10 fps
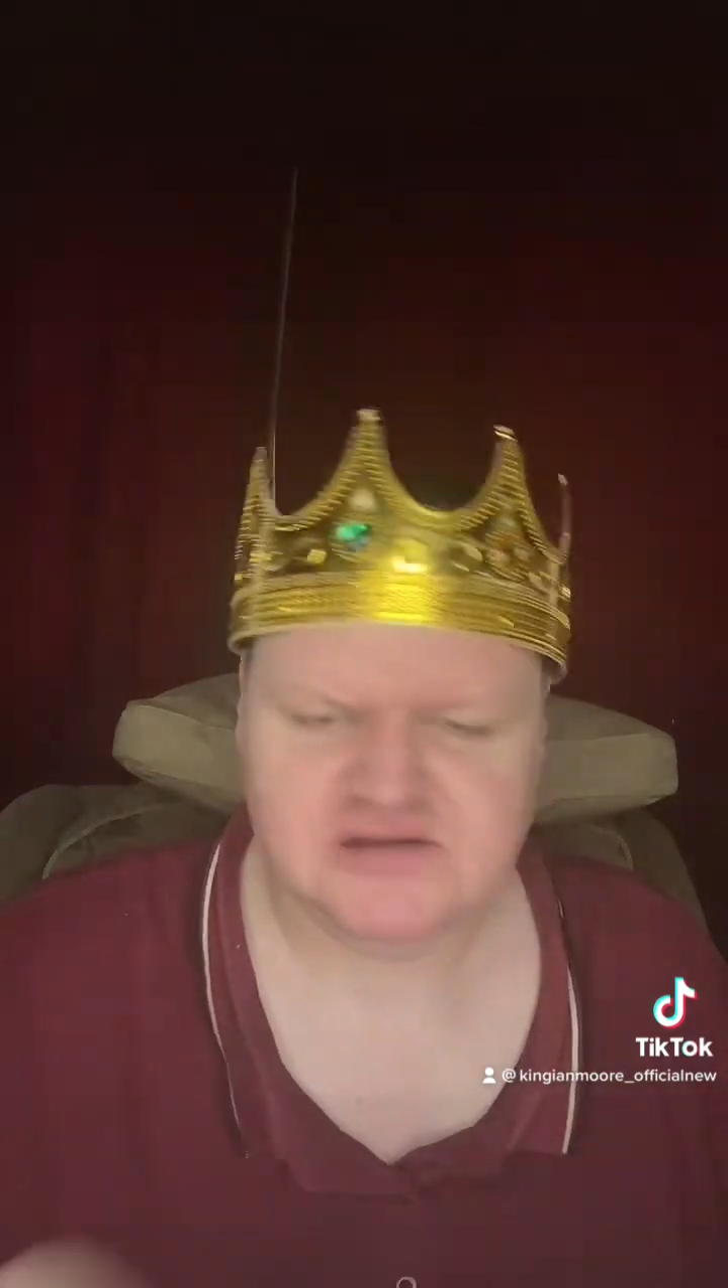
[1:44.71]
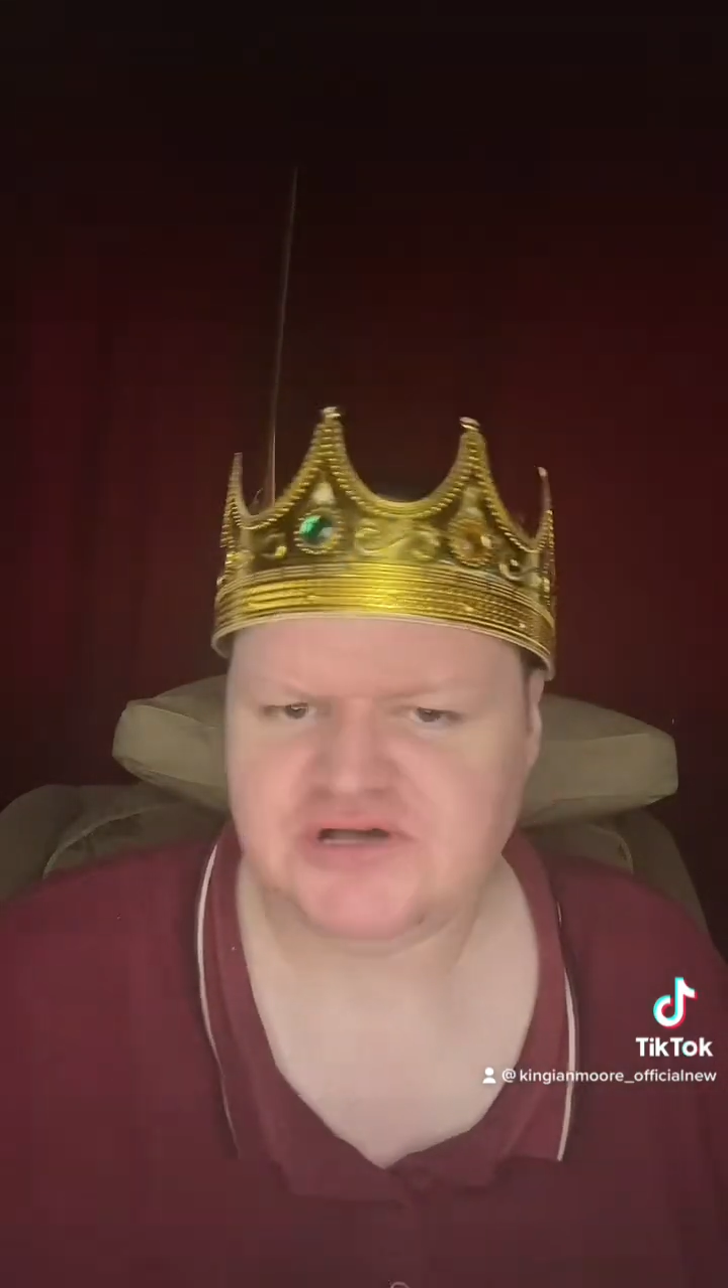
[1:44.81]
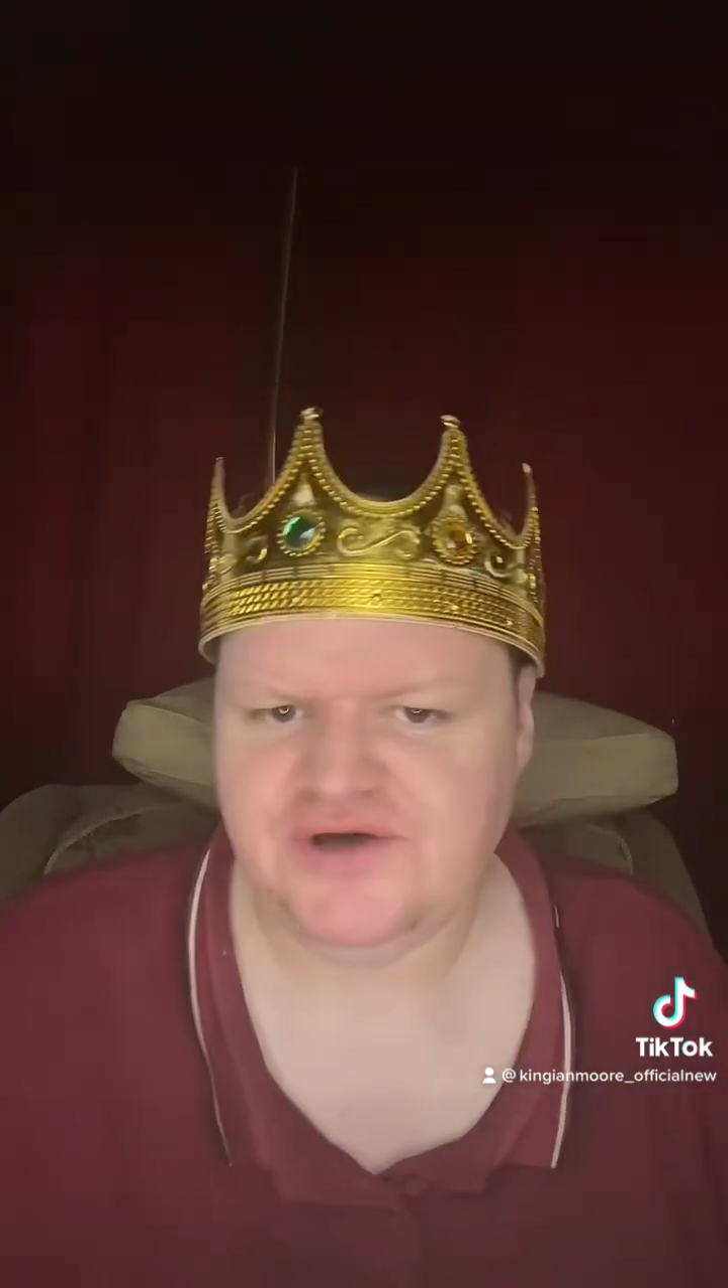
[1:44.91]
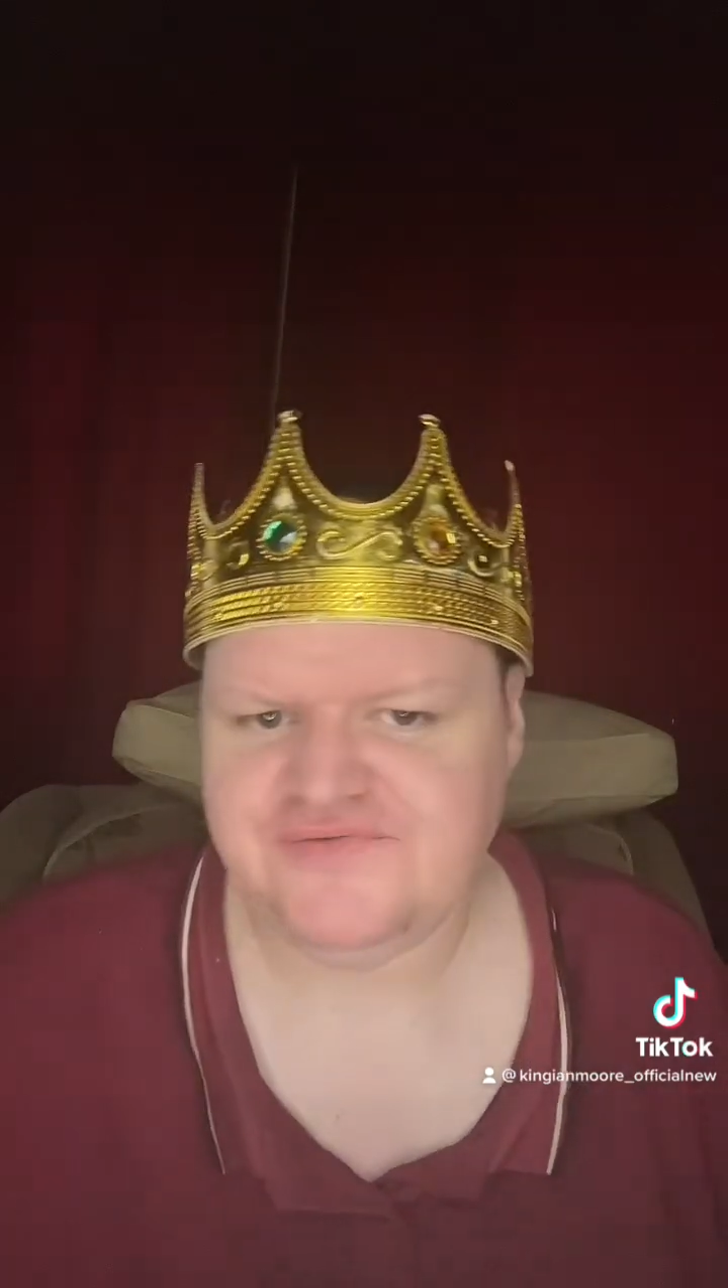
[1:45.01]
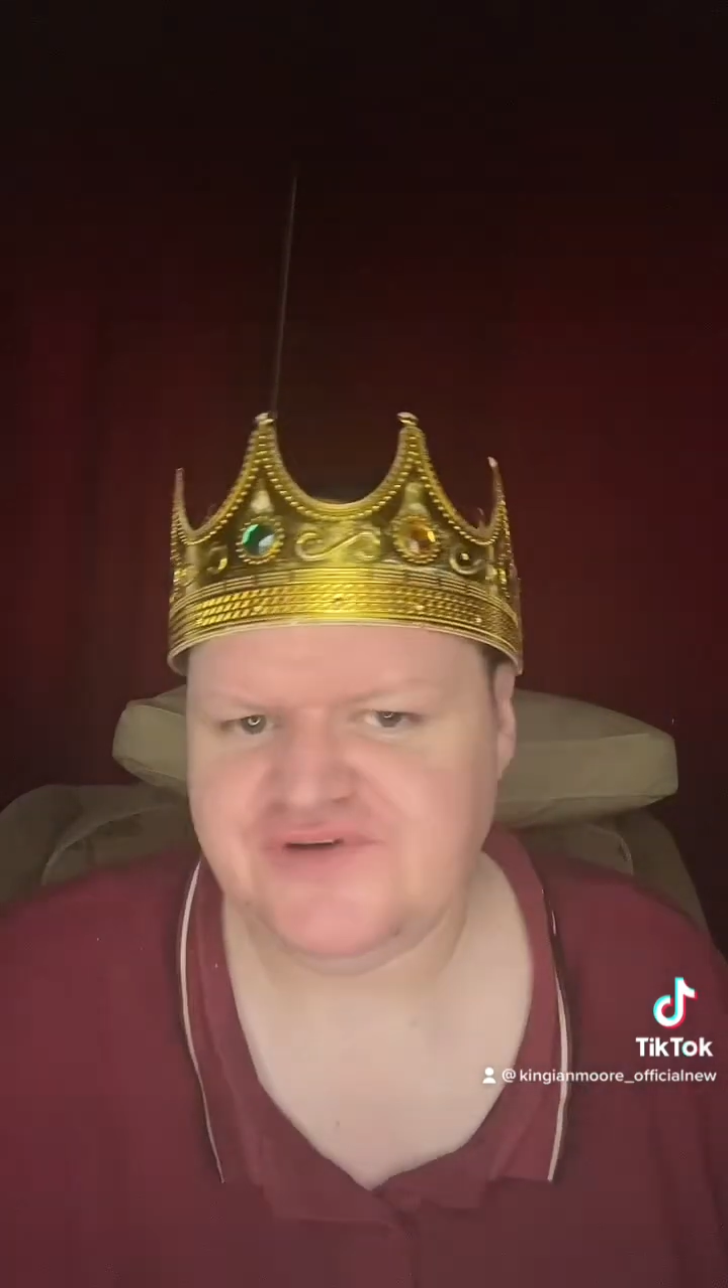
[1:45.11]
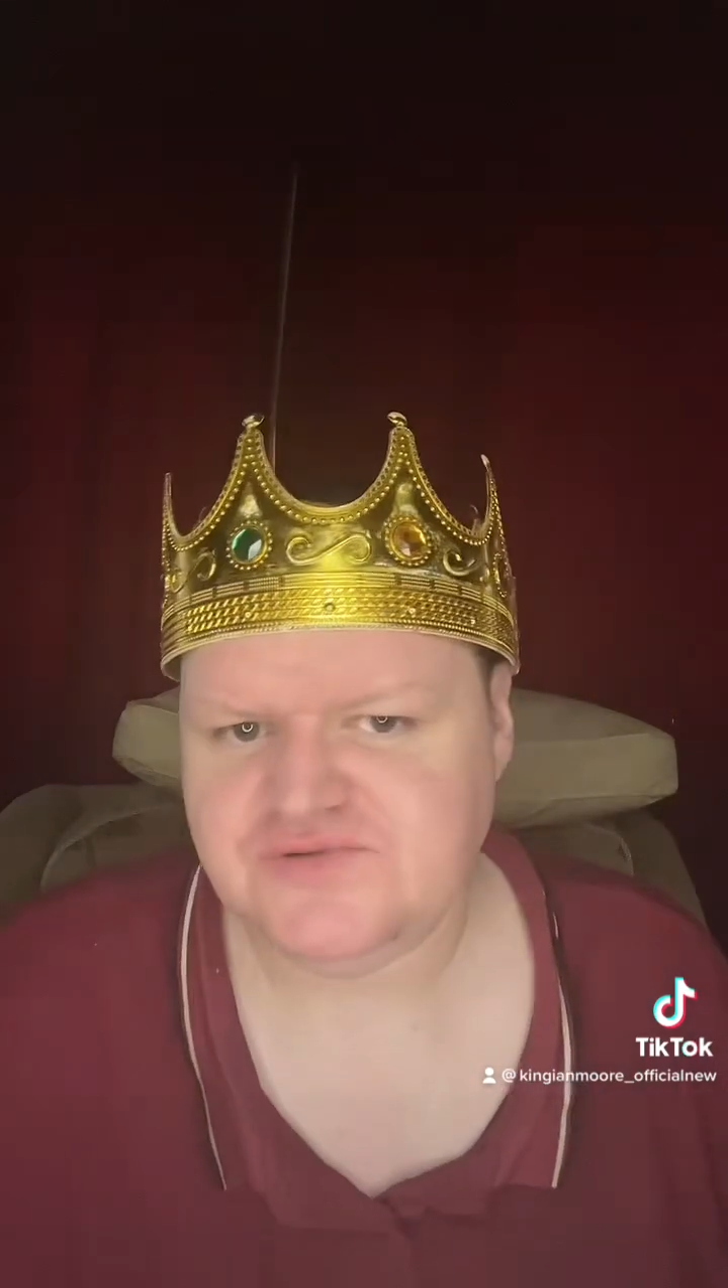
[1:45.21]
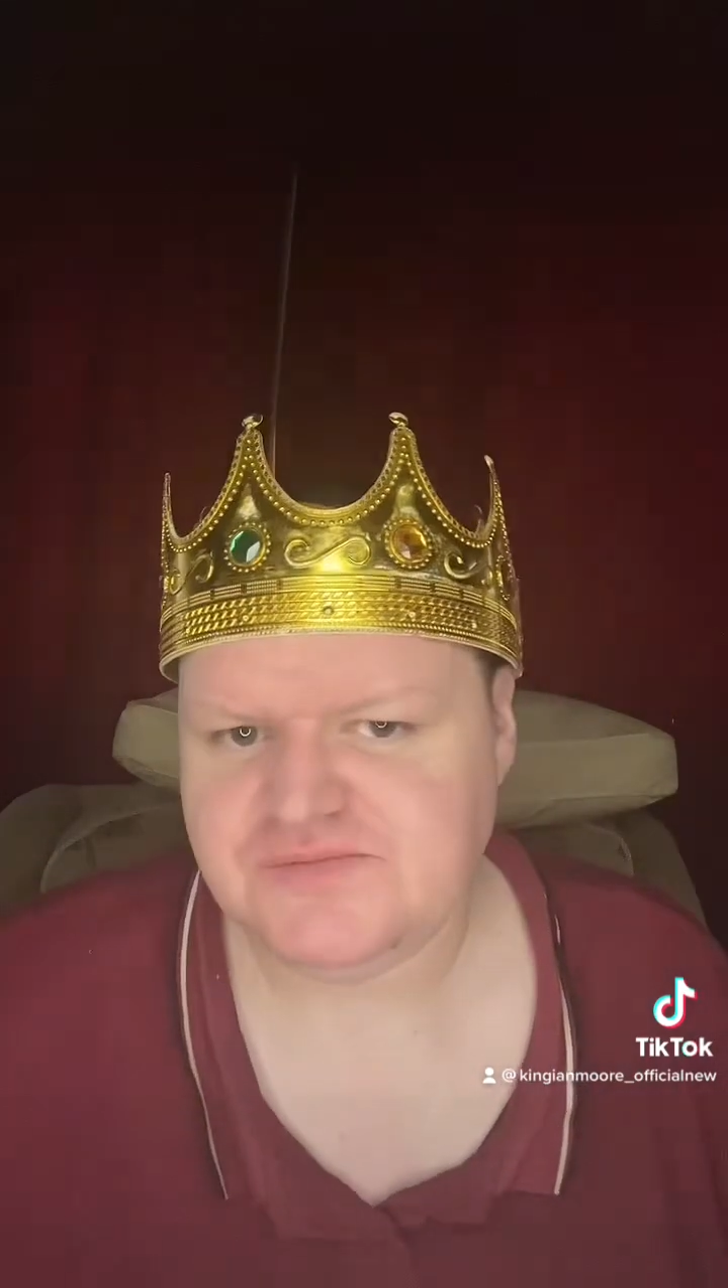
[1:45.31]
I can't fault